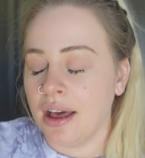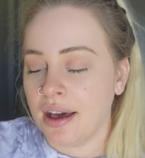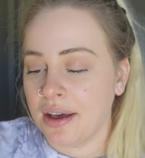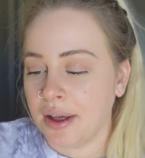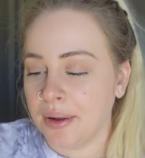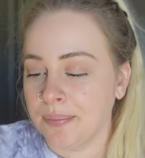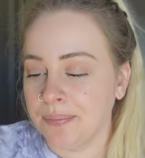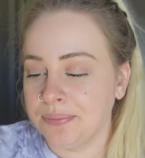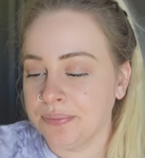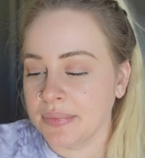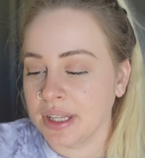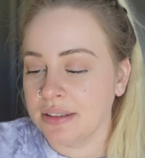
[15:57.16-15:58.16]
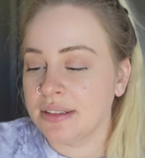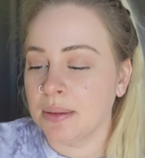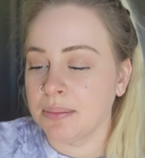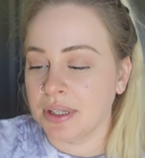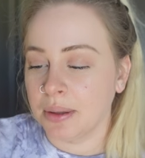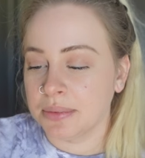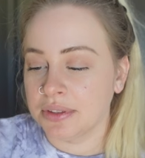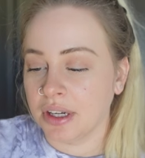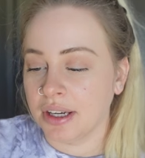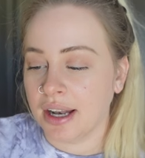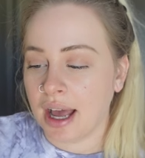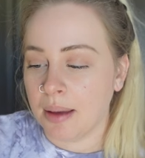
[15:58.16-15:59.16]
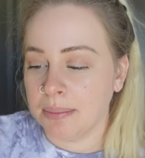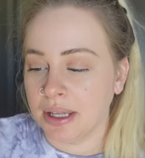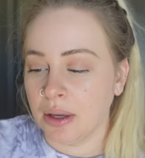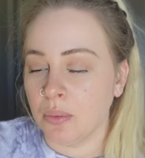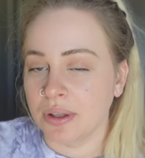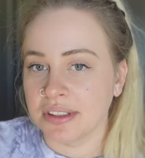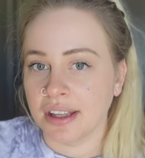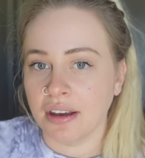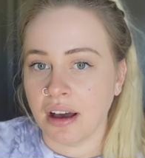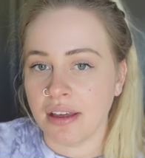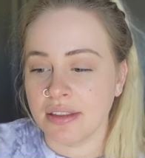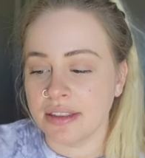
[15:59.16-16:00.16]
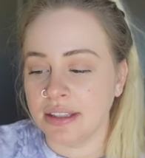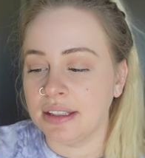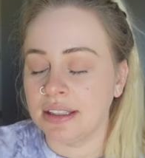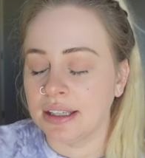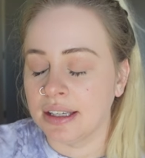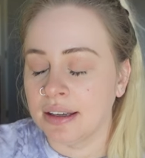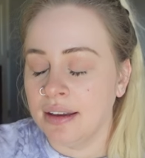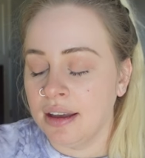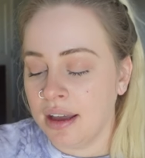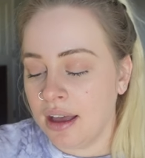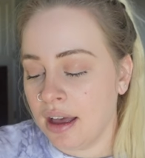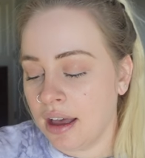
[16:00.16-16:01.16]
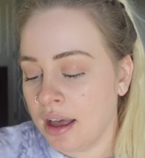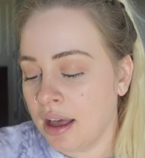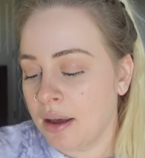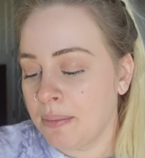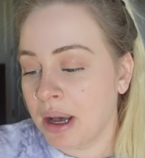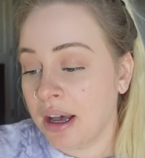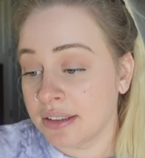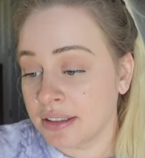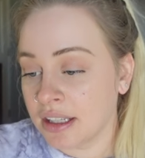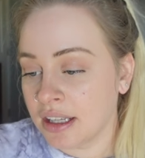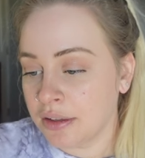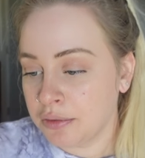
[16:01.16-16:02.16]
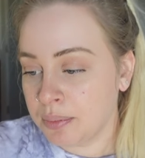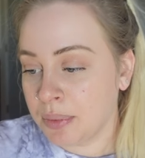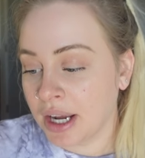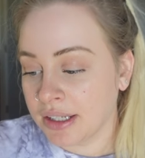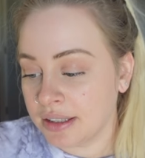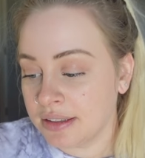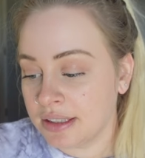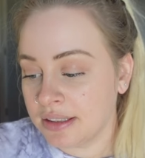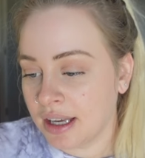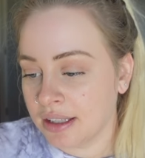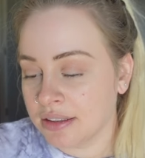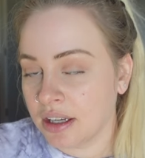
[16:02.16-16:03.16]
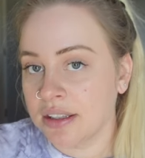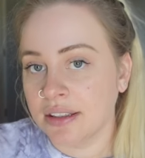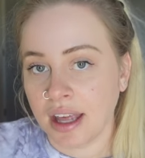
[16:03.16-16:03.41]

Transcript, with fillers: um, symptoms started happening once I got the a positive pregnancy test on